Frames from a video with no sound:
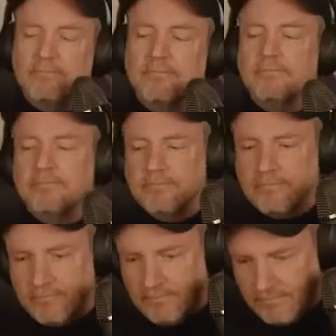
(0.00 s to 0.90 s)

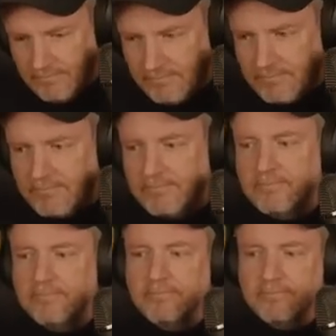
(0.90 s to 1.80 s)

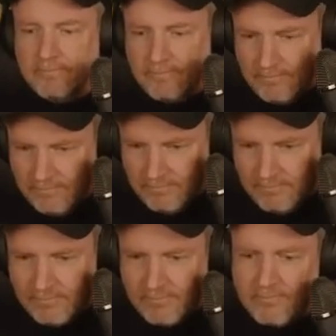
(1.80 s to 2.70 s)
(silent)